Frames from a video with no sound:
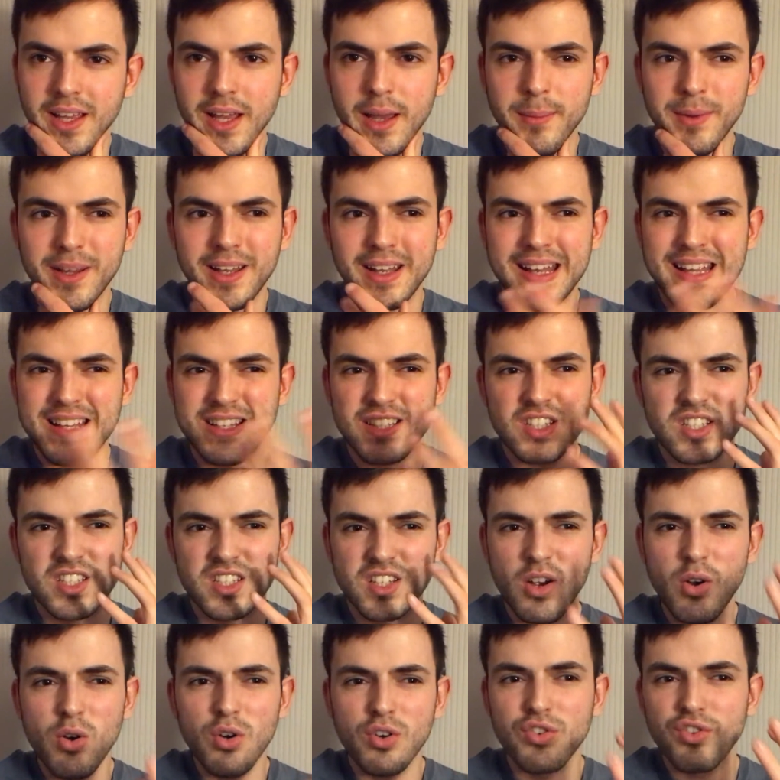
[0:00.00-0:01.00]
I mean, it's
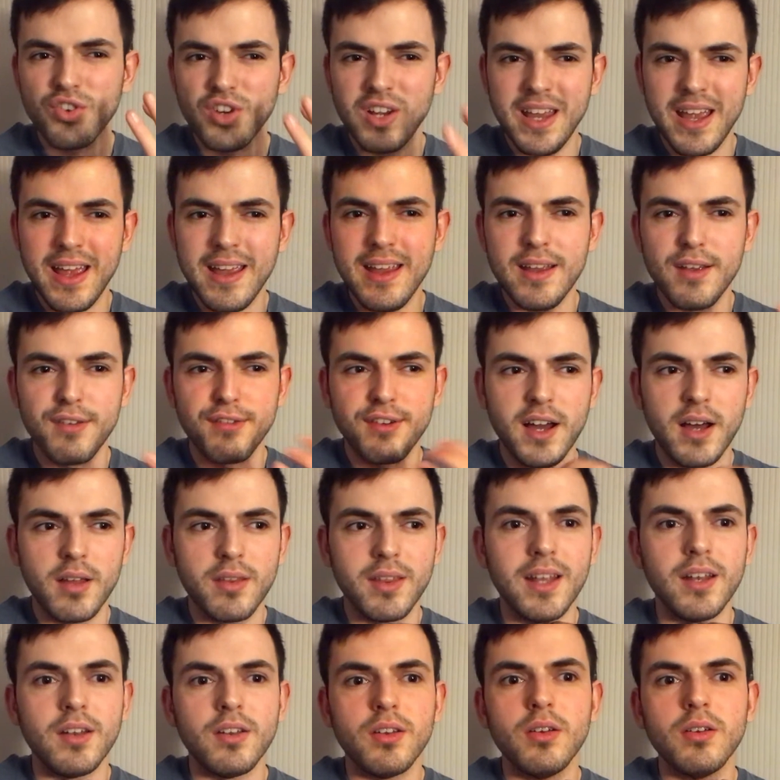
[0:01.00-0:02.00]
so creative how
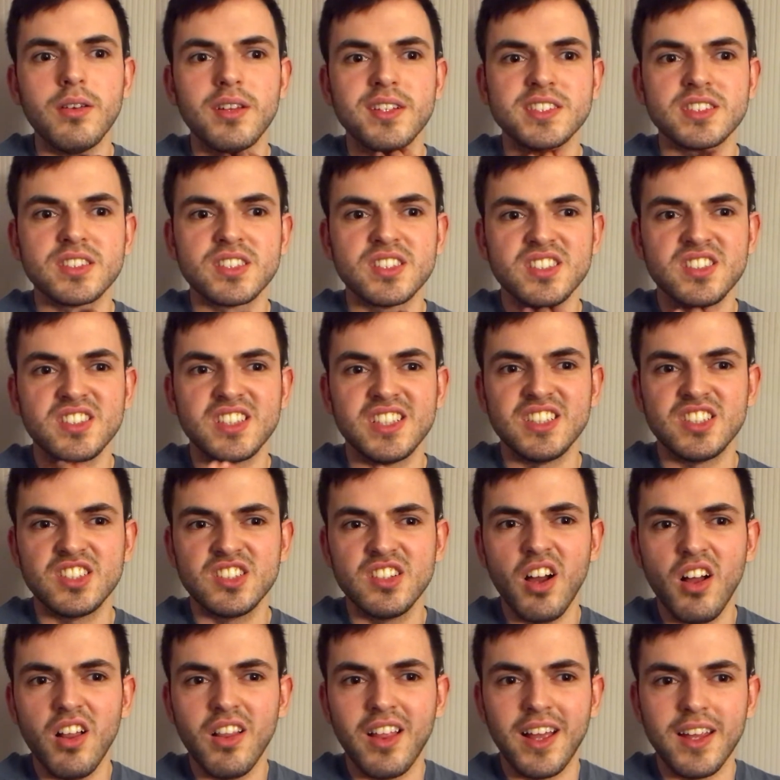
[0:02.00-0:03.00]
they do this, because it's
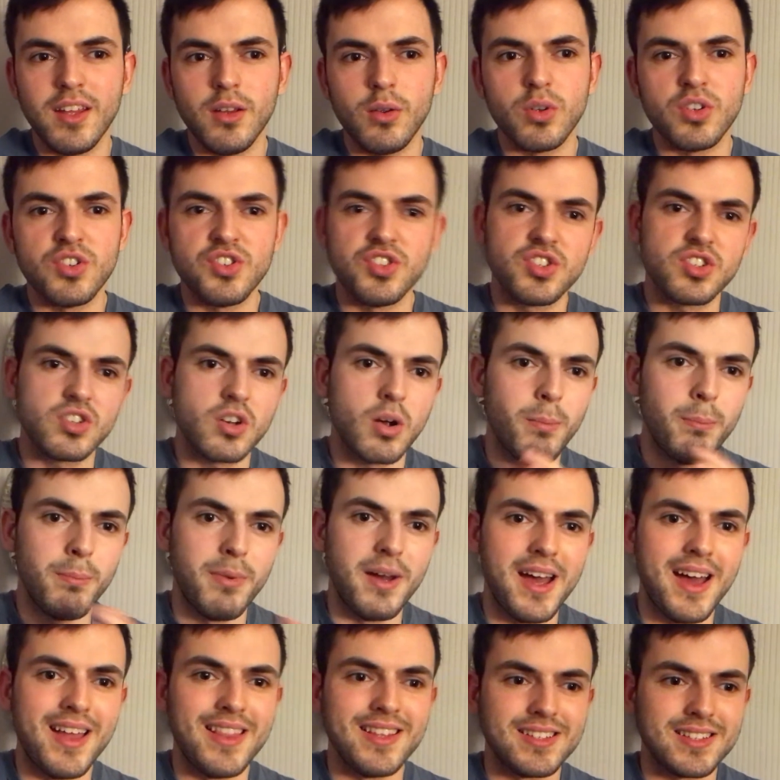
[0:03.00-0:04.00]
not like you can just
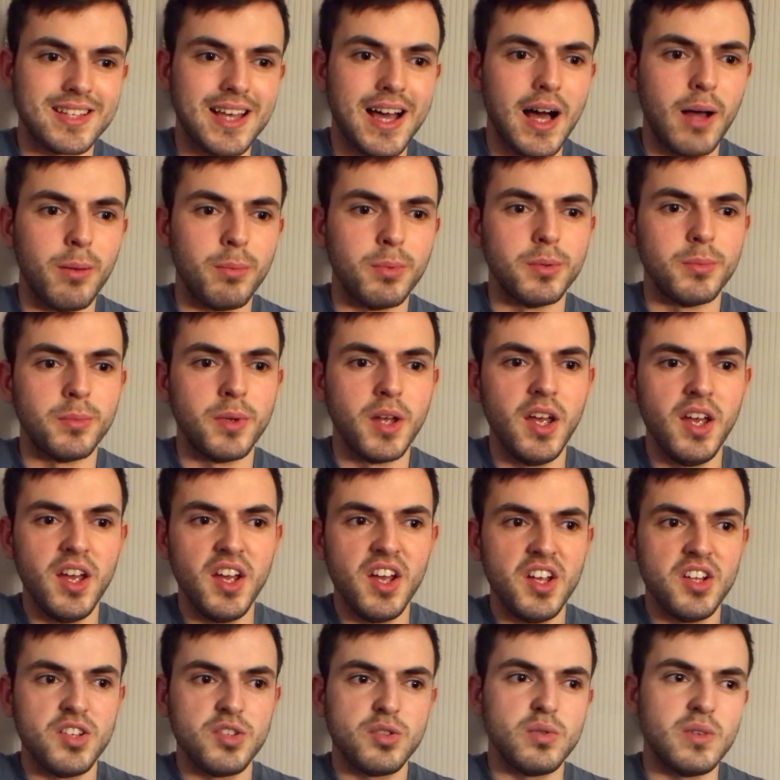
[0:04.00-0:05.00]
compare this album
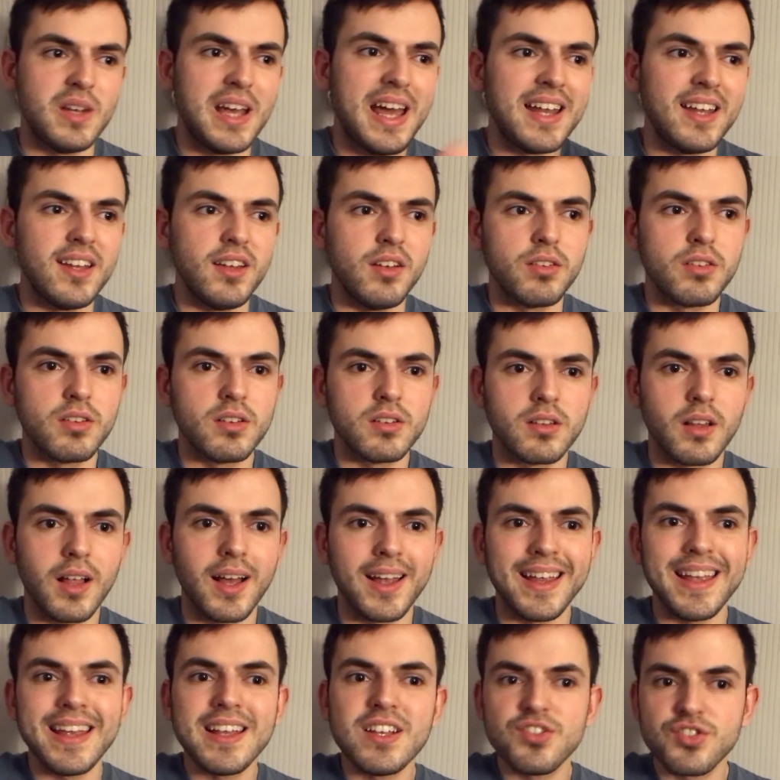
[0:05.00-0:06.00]
to any other
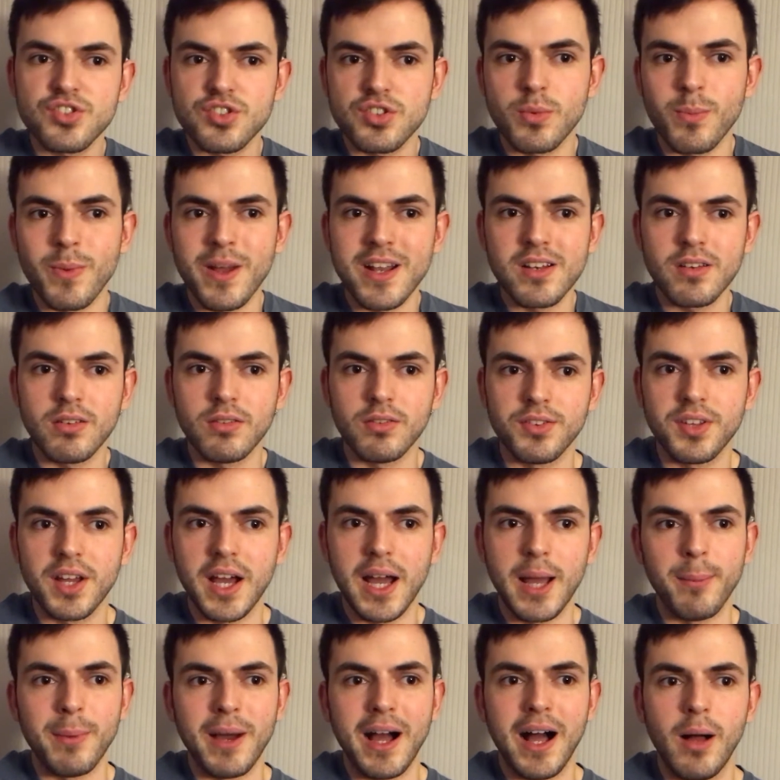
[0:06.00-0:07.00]
like instrumental
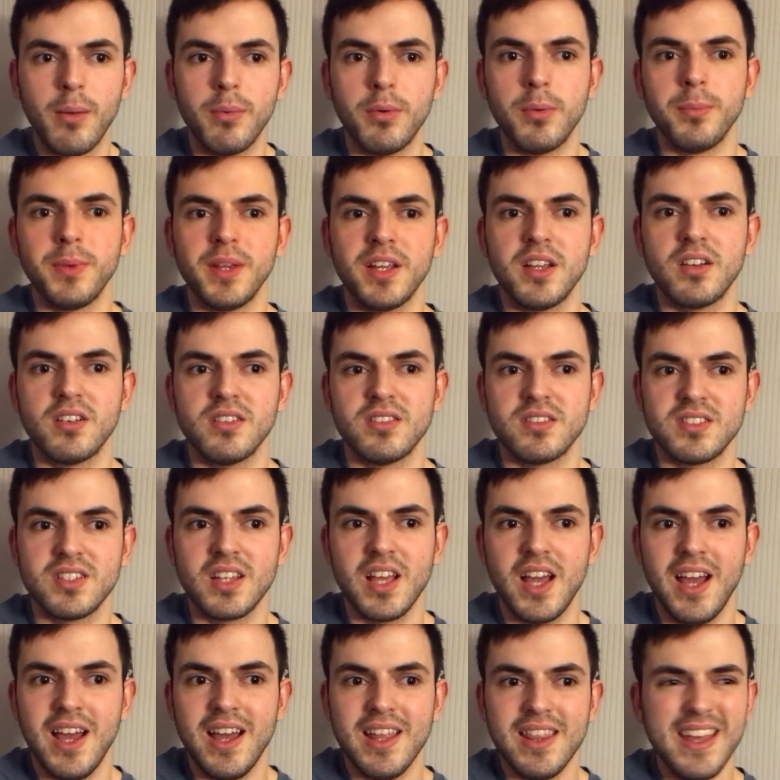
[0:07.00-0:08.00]
type album, because
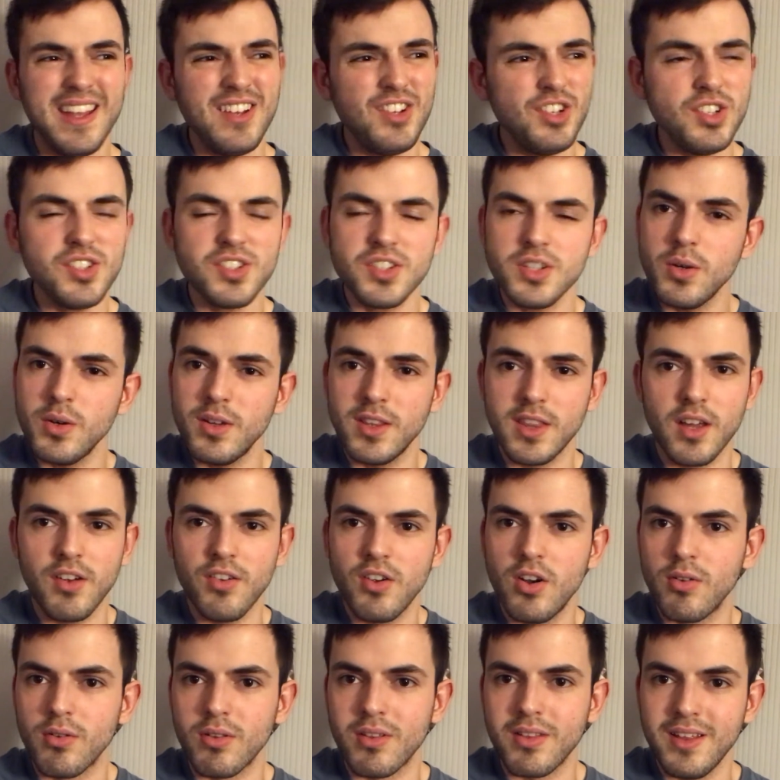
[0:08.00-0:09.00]
they're just doing their
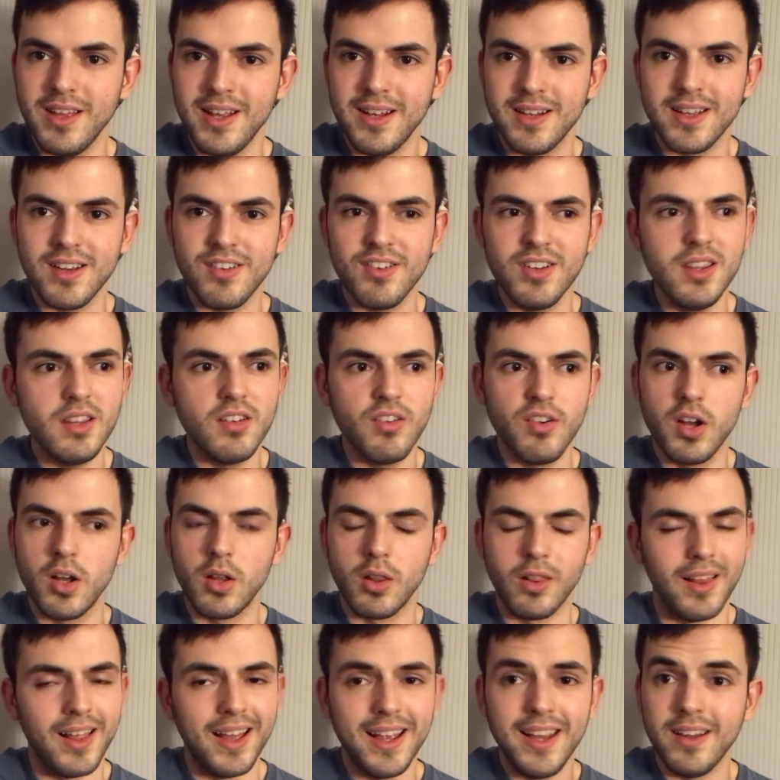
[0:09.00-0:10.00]
own thing. They're in their
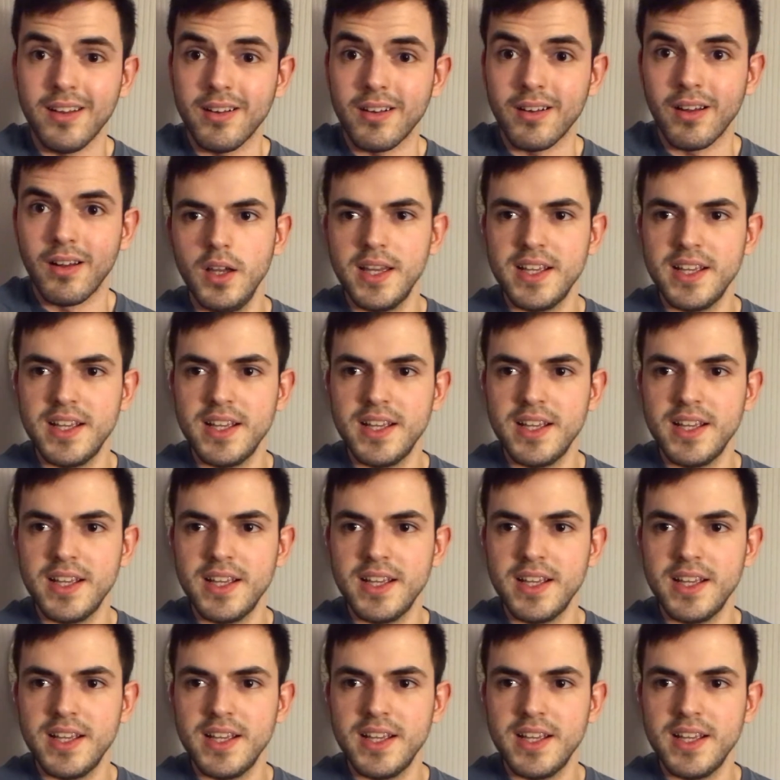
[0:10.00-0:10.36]
own lane.